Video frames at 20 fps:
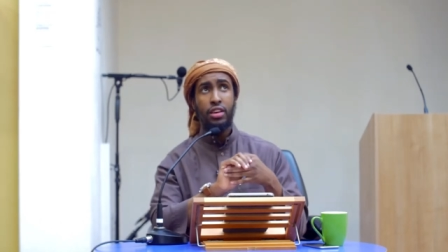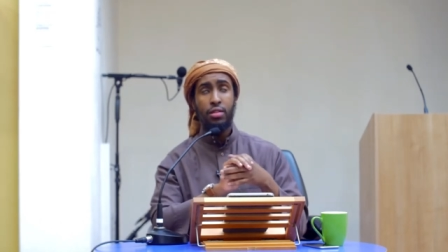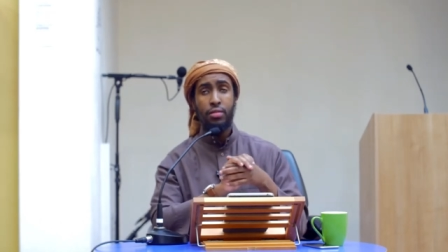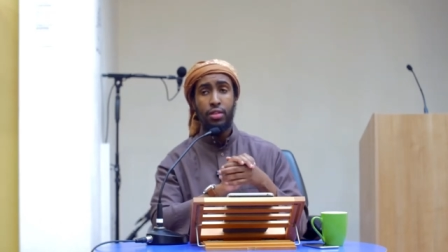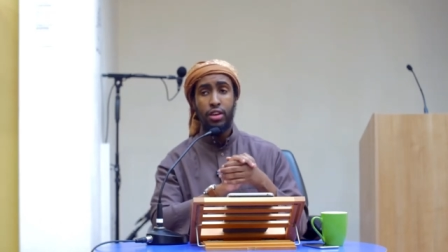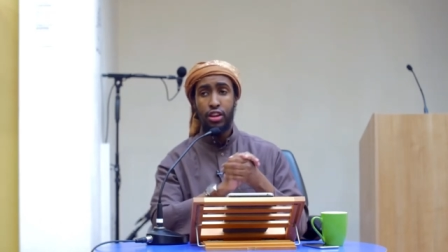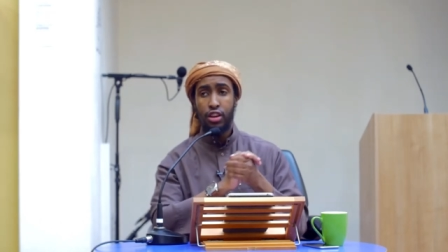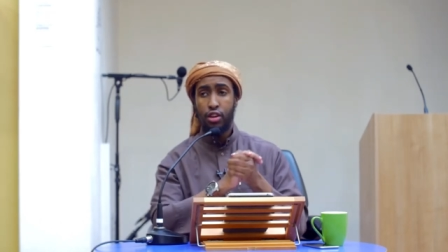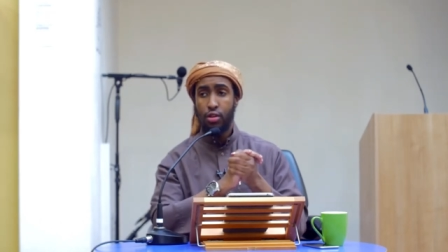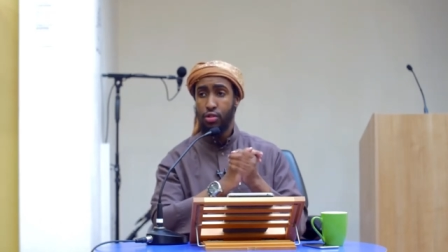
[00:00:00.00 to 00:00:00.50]
We're
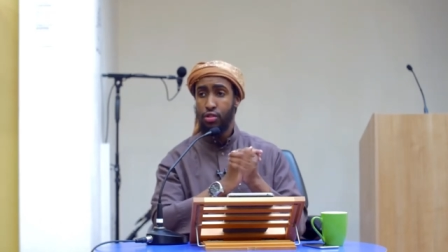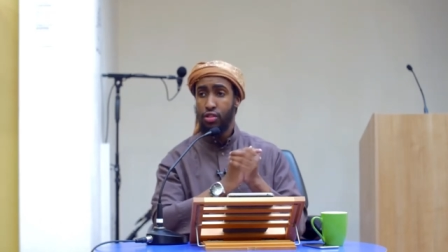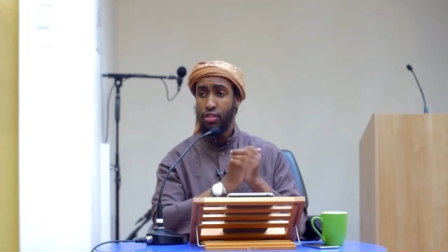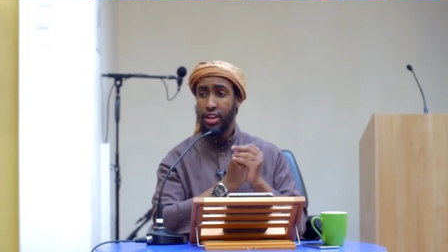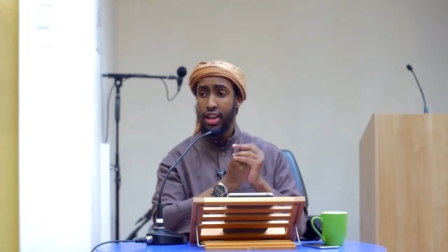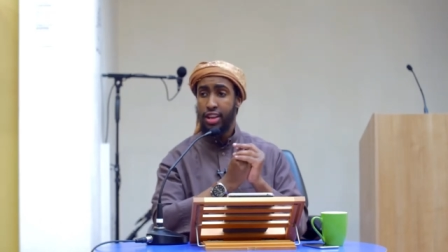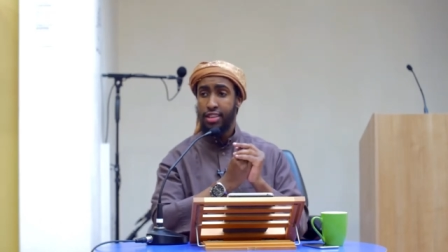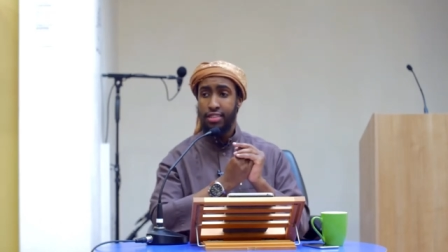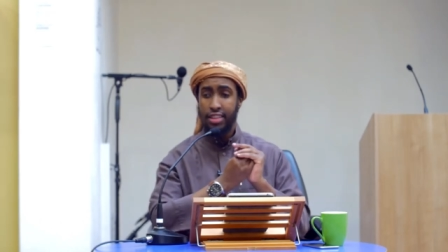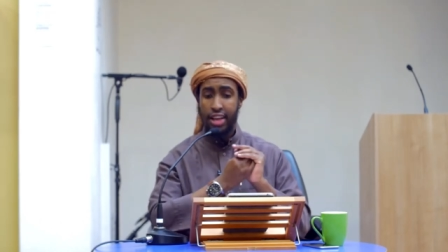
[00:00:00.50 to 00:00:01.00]
going to go into the
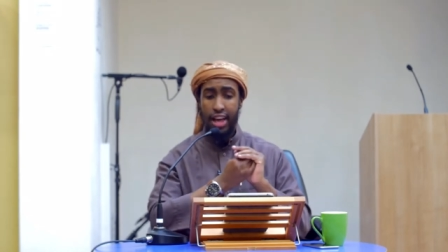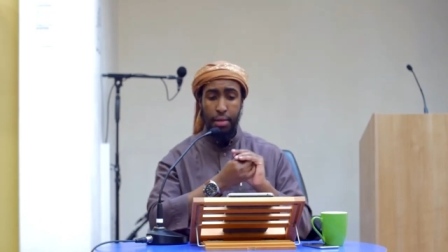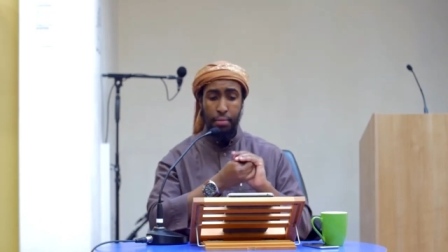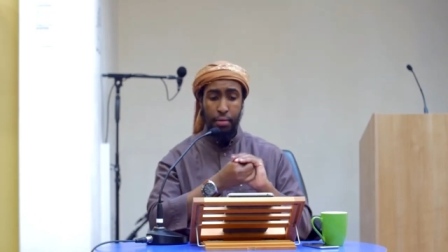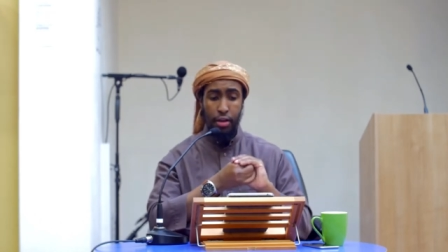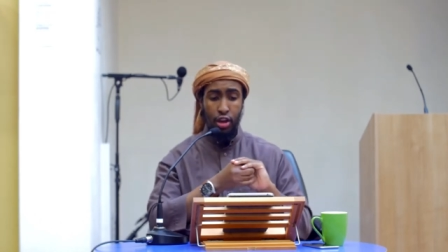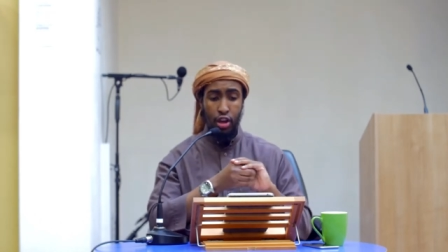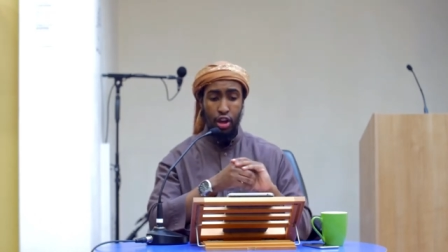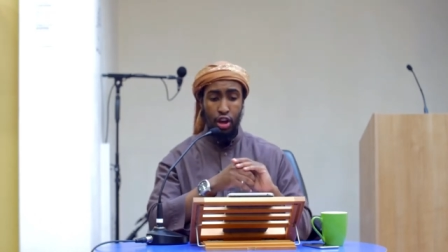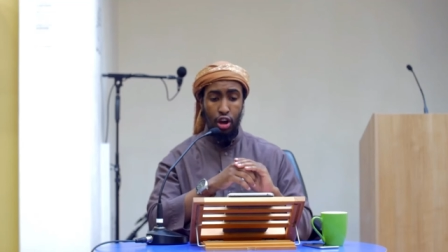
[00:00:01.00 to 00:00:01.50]
next
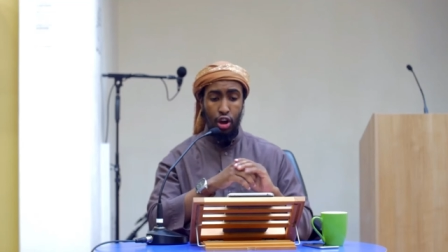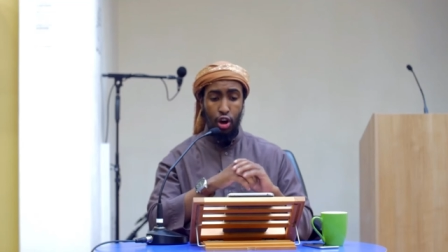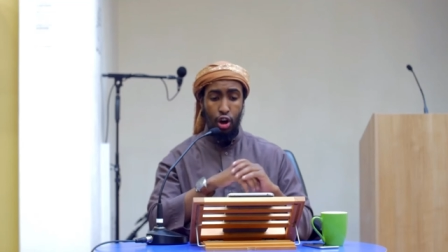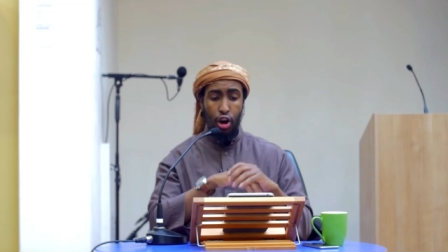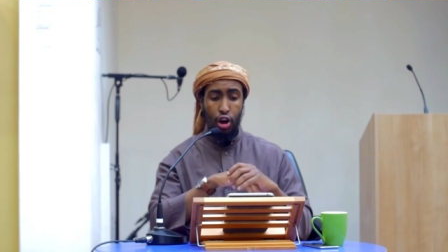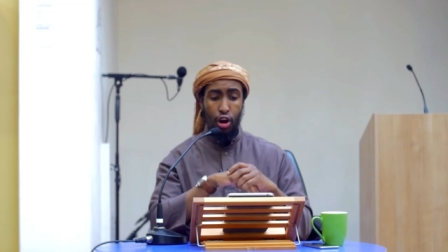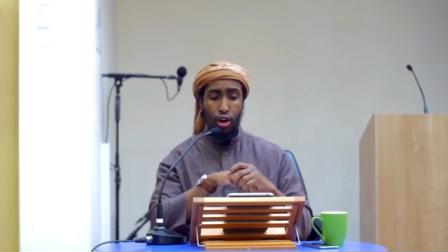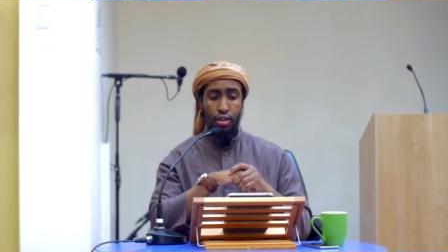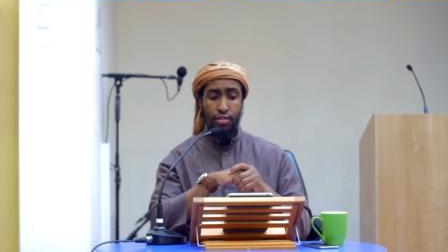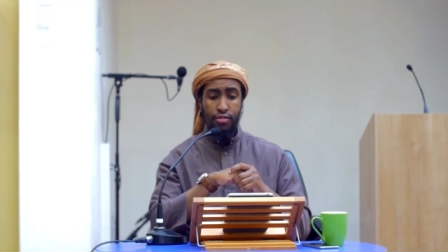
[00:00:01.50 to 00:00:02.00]
type
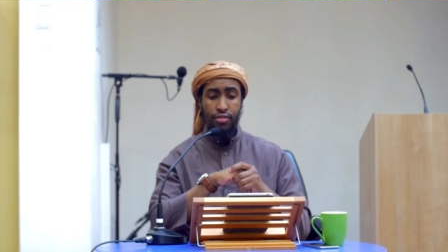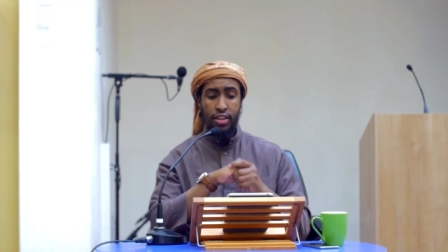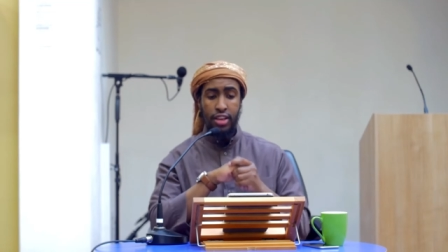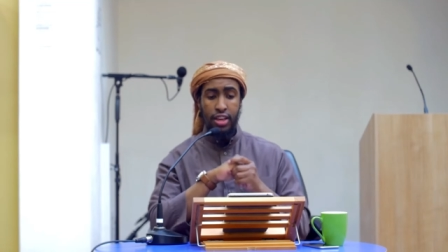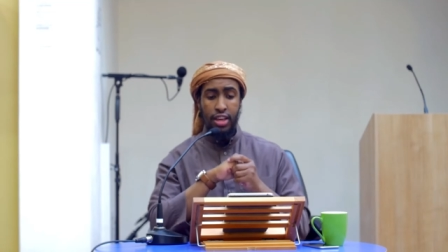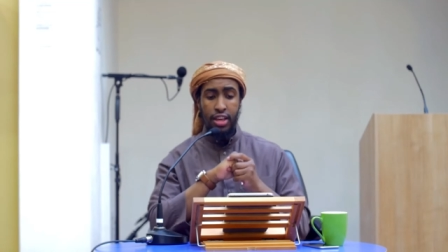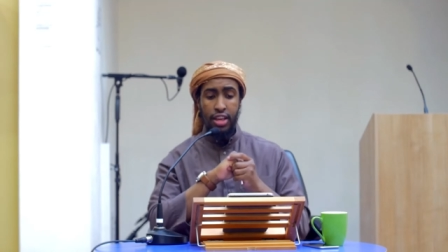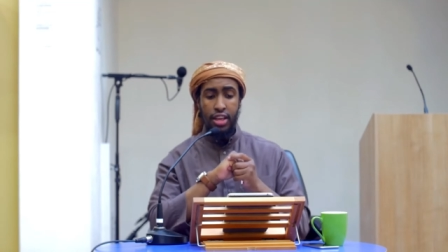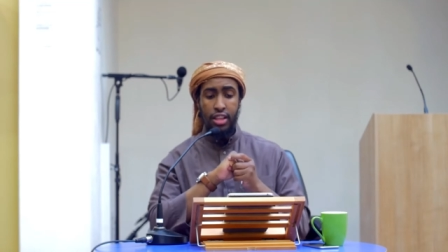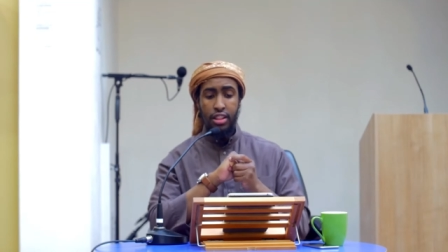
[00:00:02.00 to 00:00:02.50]
of
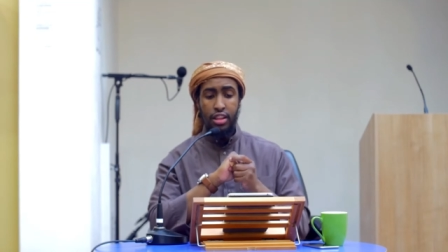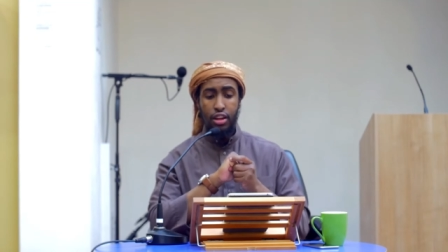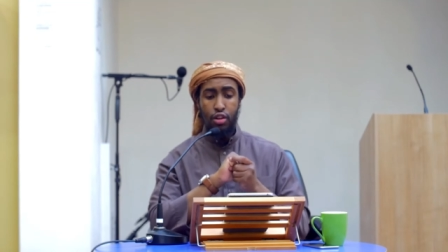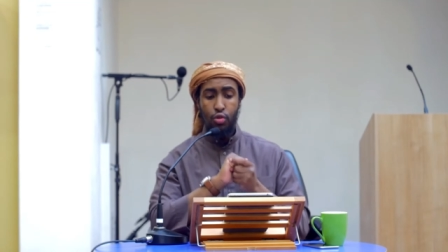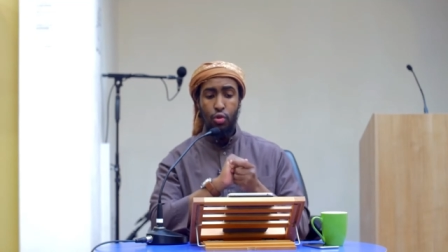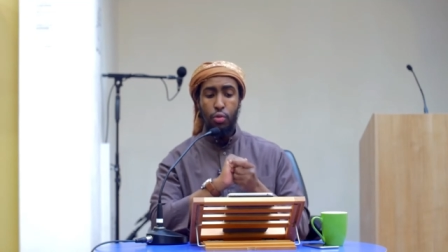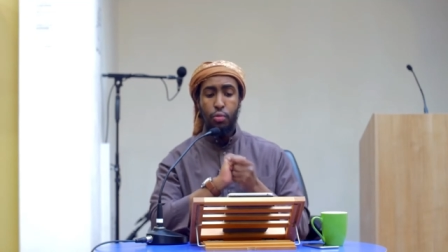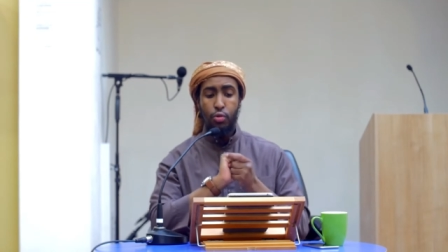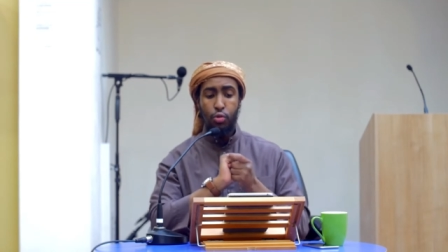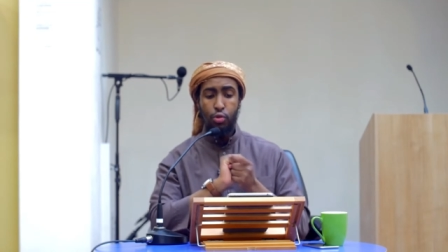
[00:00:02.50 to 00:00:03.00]
the
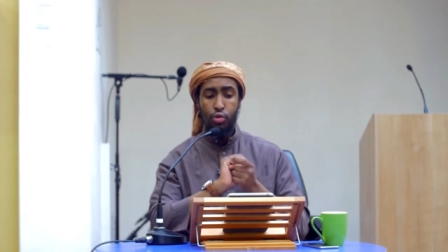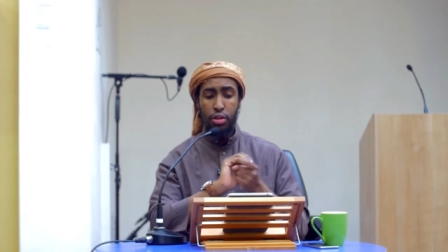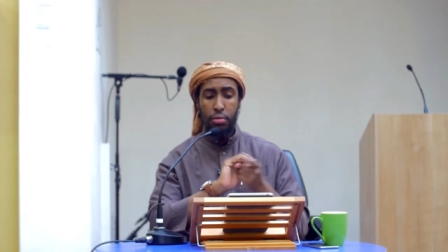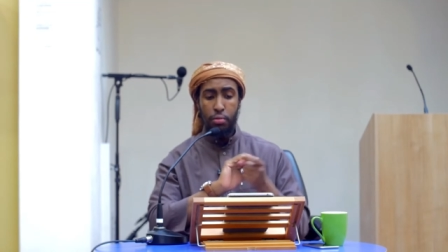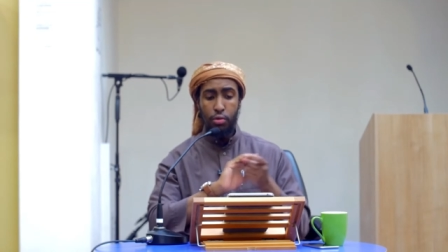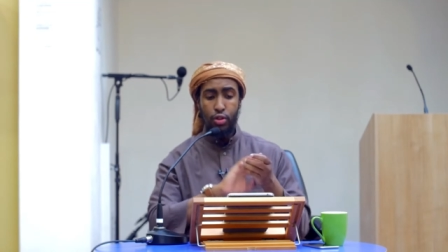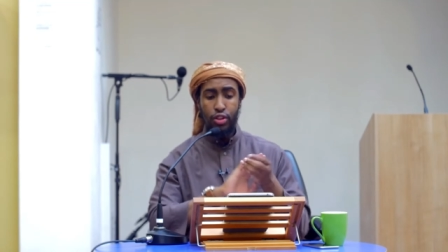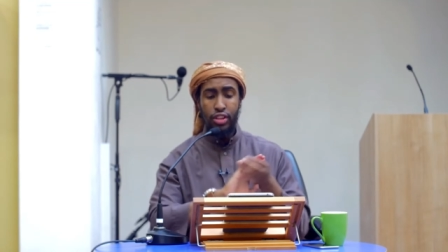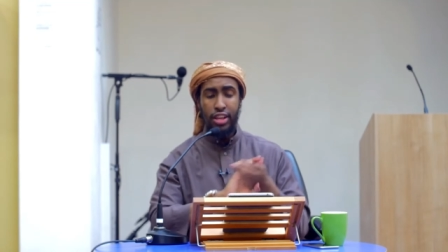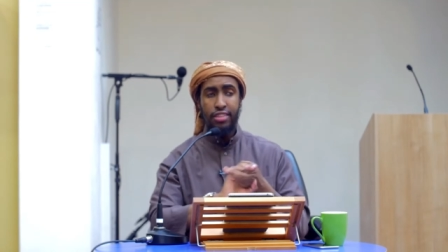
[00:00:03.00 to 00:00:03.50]
group called the
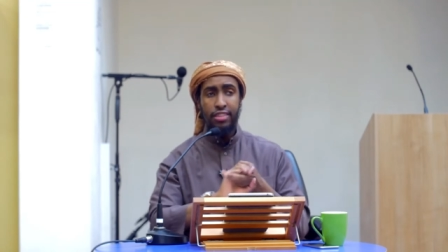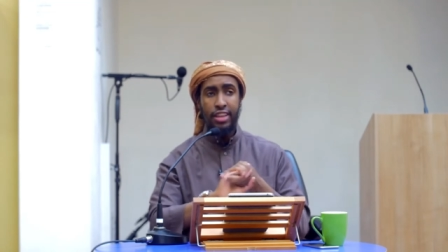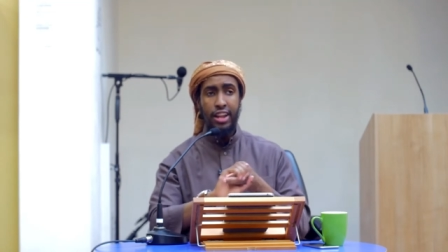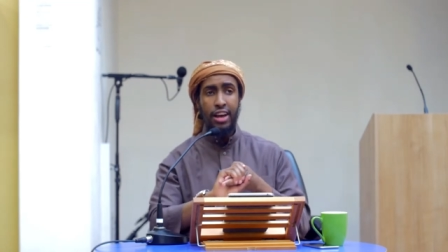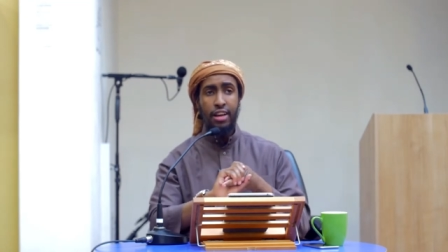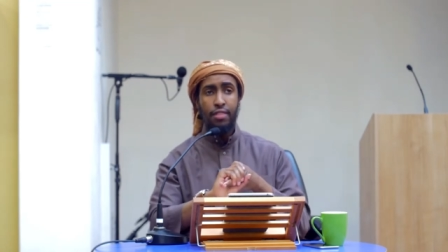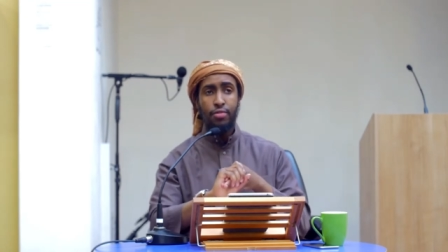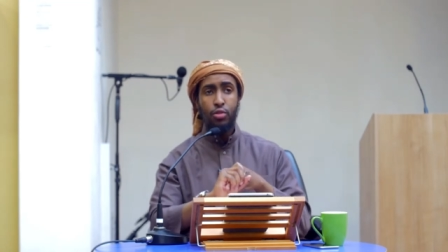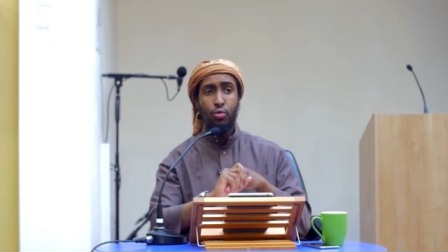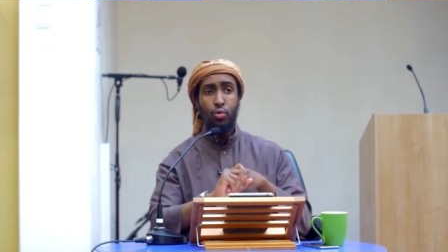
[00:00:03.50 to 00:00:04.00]

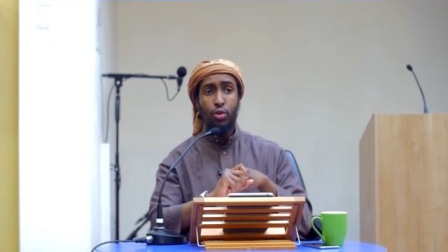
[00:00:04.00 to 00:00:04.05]
Mu'tazila.